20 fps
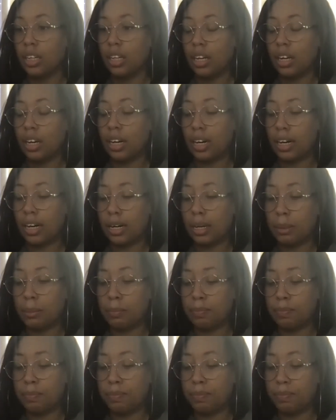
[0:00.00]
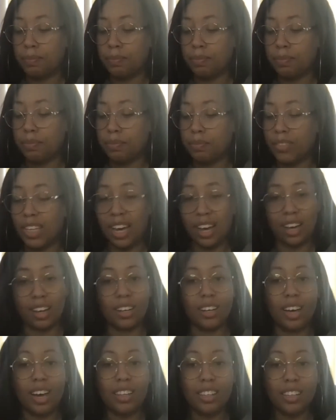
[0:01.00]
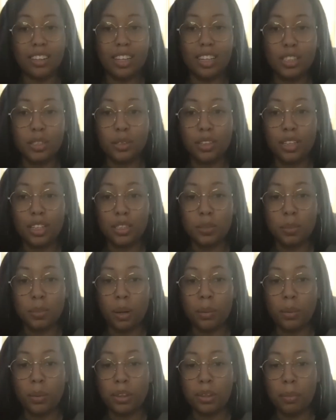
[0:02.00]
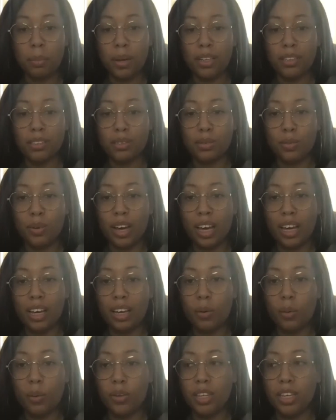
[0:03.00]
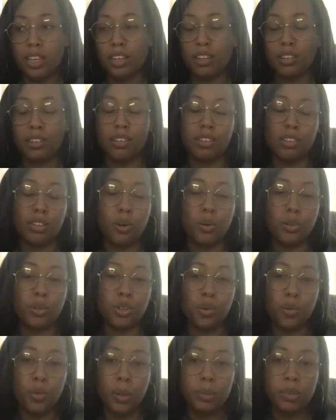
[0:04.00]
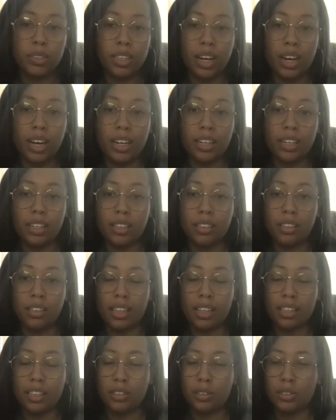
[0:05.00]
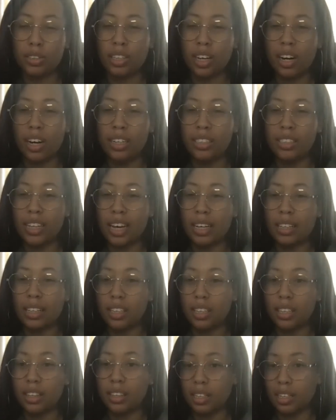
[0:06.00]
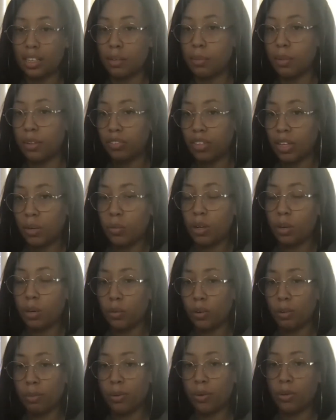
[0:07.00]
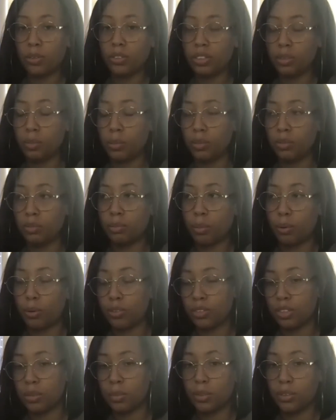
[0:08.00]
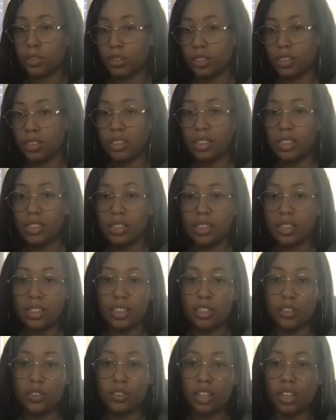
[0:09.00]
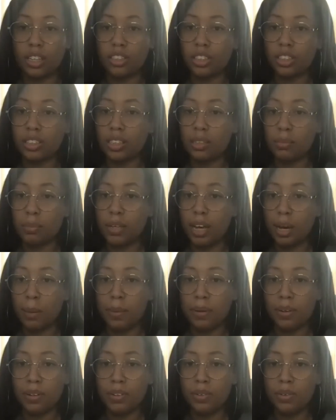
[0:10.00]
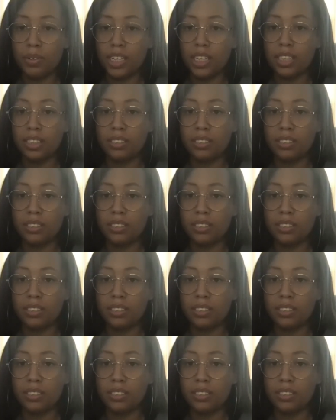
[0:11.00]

Um, yeah, I think that's that's probably the best way. Or they can go to the website and I think there's a contact thing there. But if they want a more person personable introduction, I'd be happy to do that.